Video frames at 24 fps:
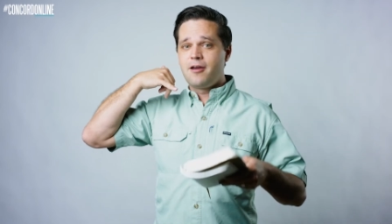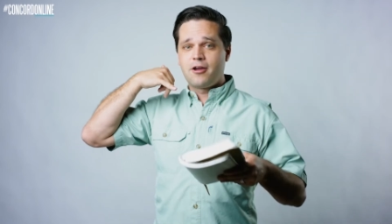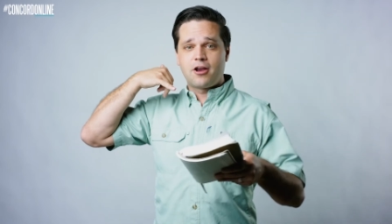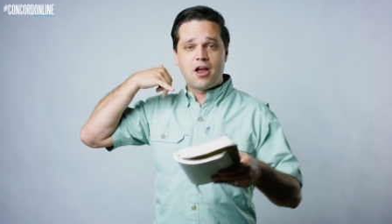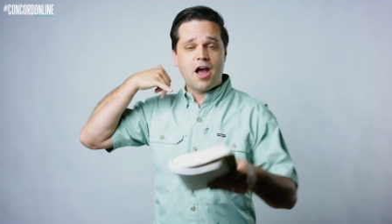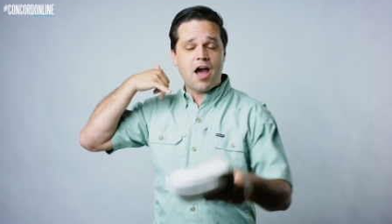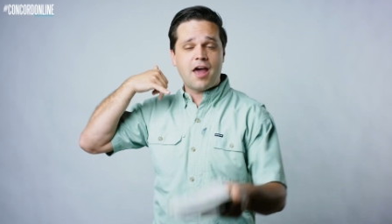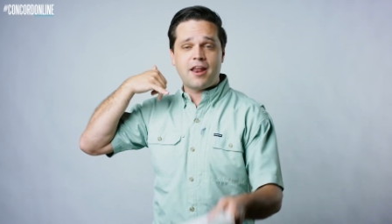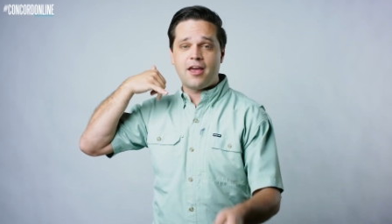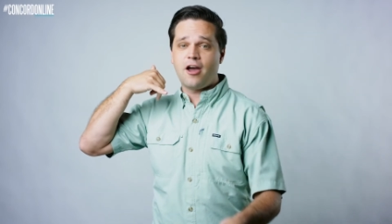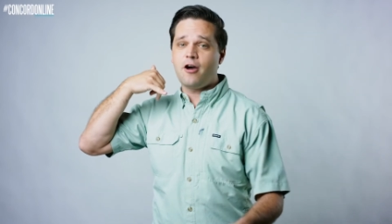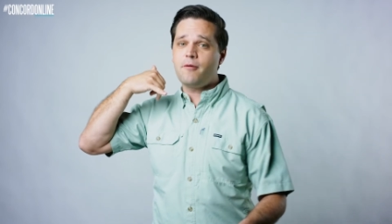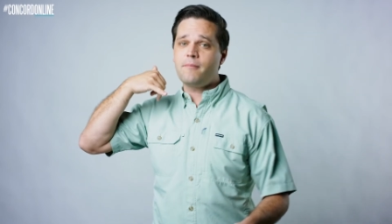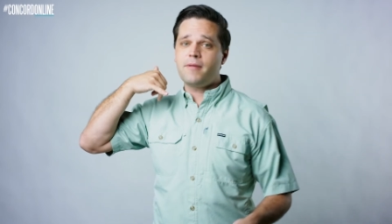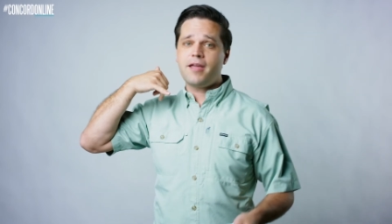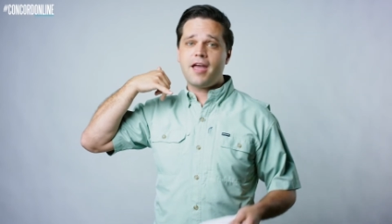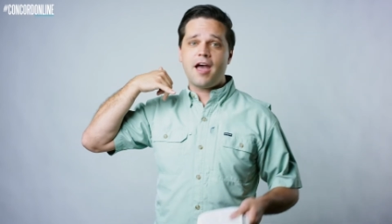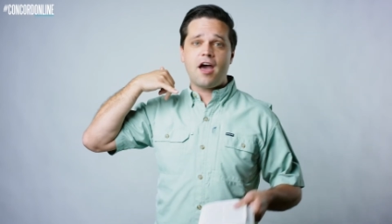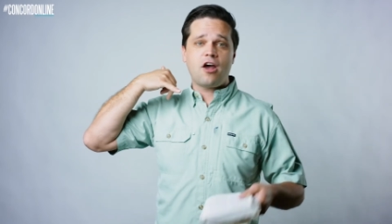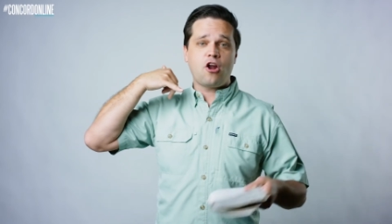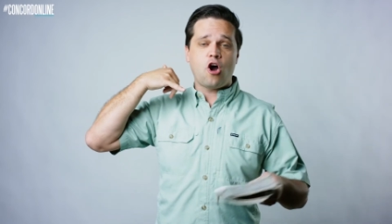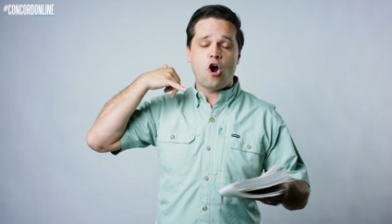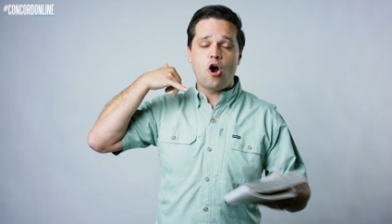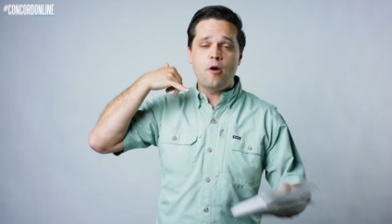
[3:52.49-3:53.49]
God, help me
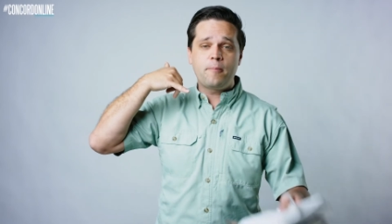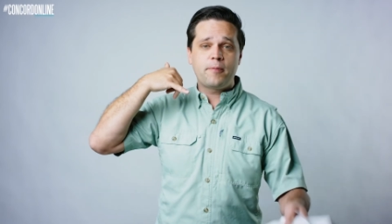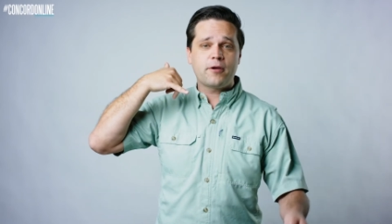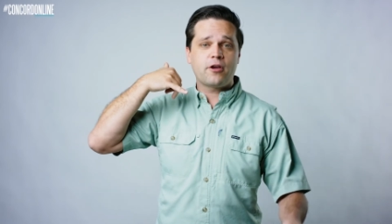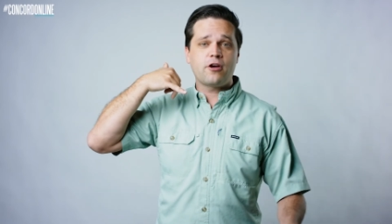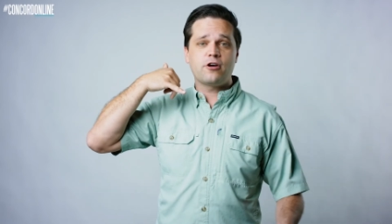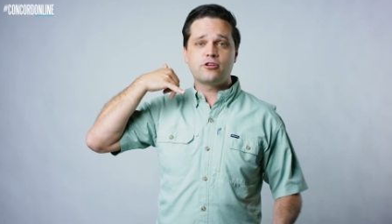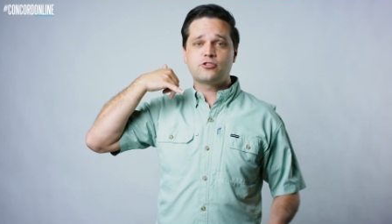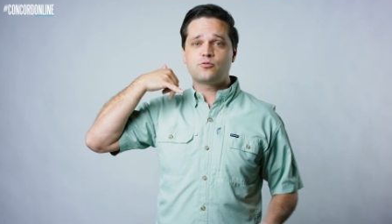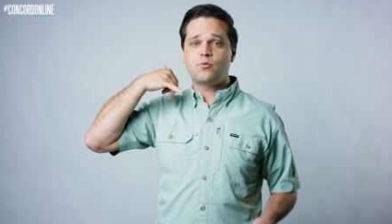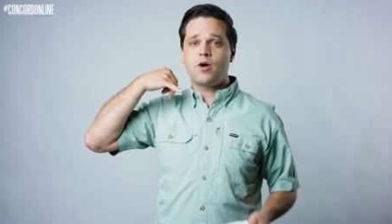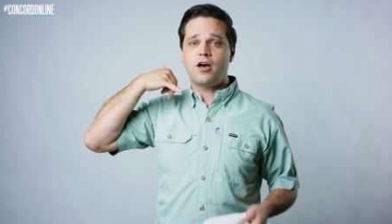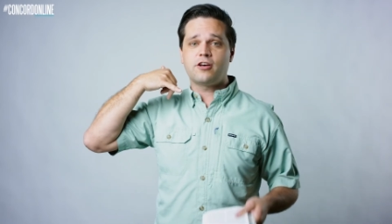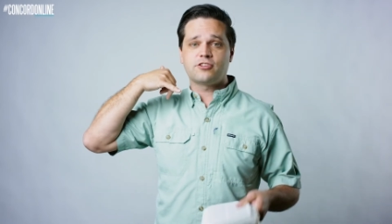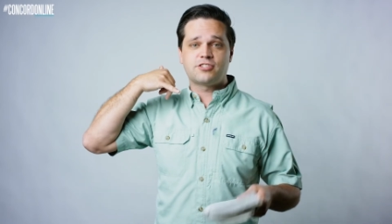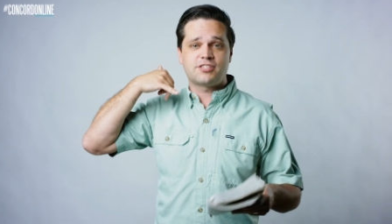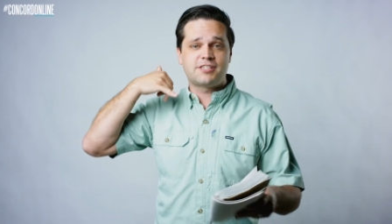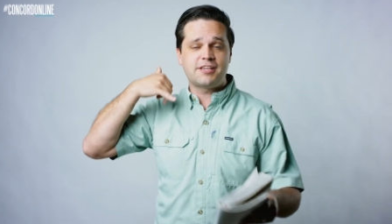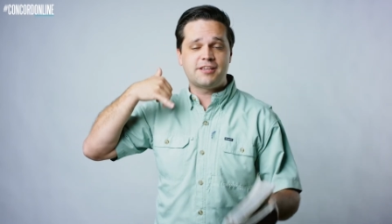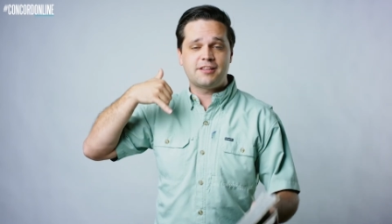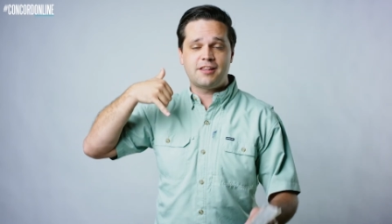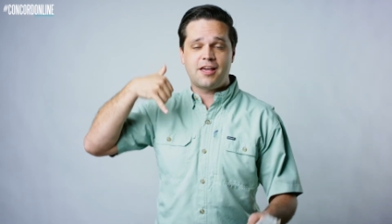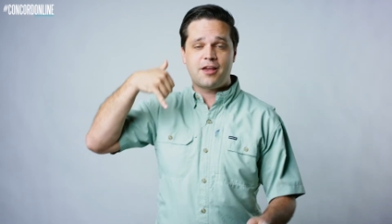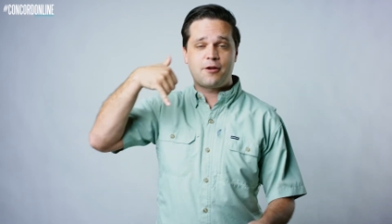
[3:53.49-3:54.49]
out. Hope it goes well.
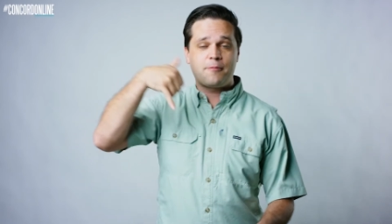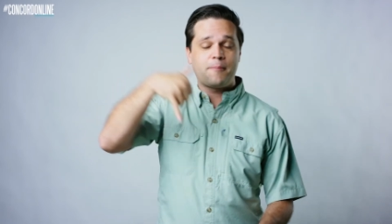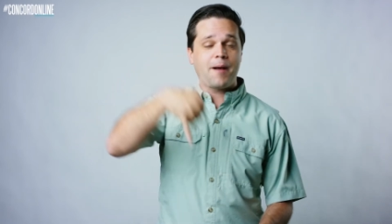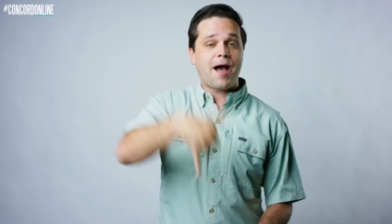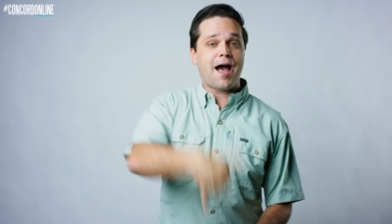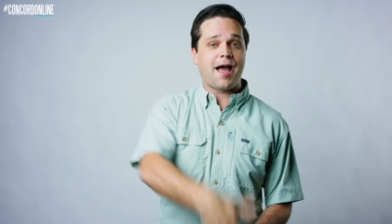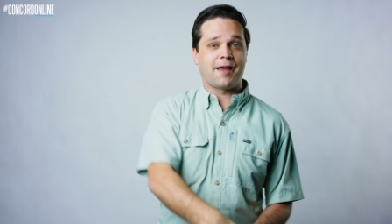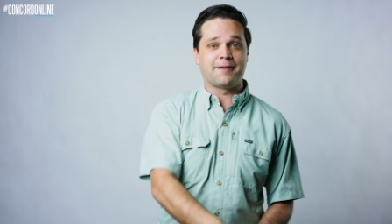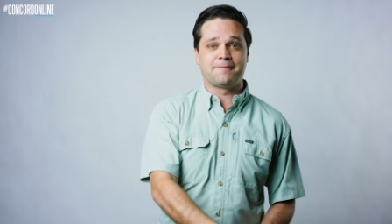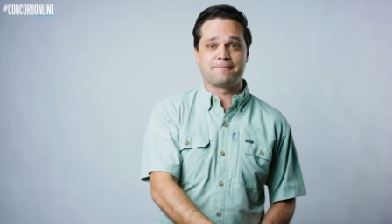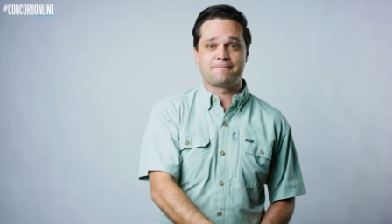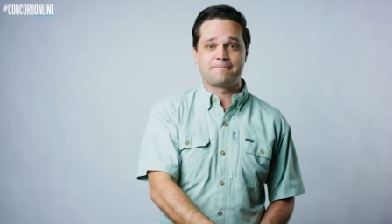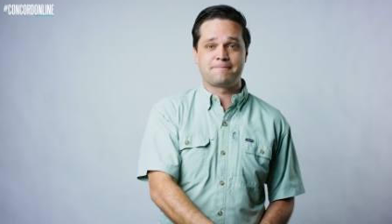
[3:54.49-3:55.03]
See you later. Bye.